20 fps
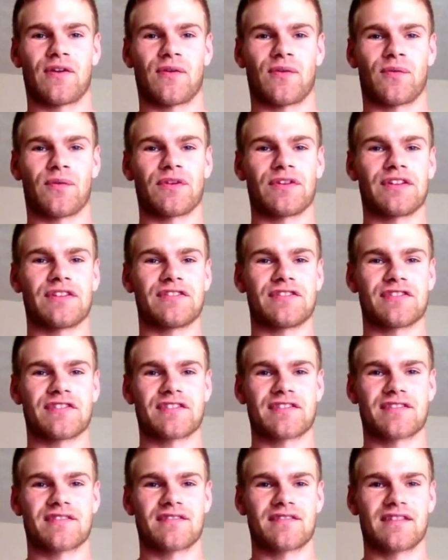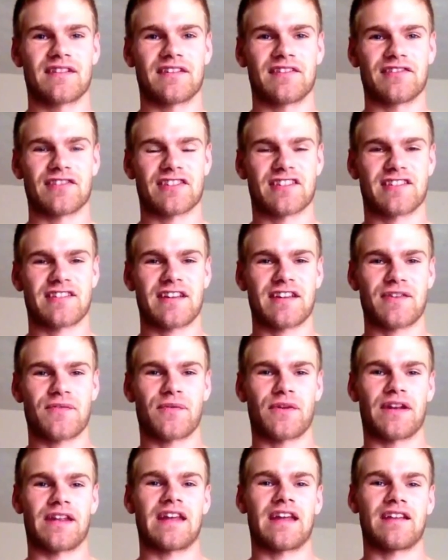really just set you
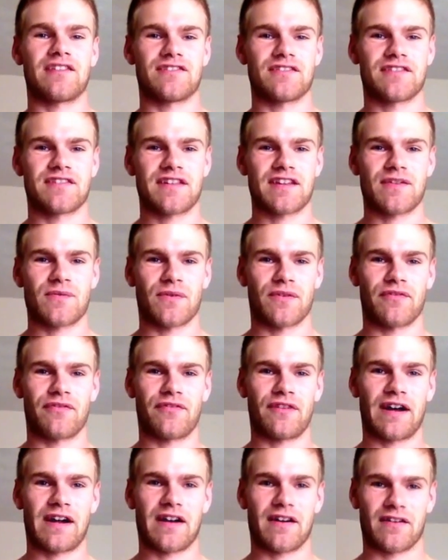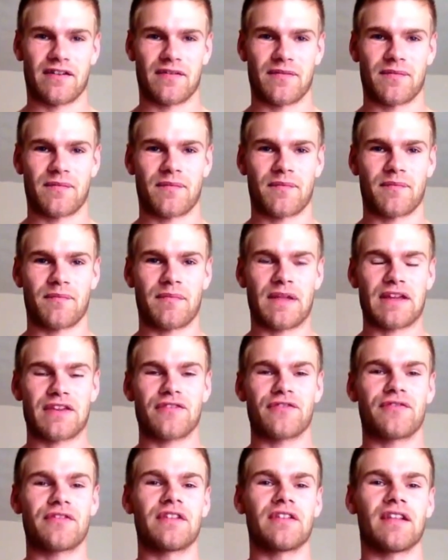on edge and set you on fire and make
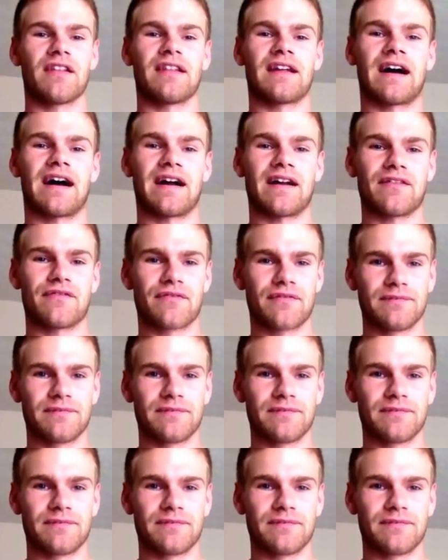you feel alive.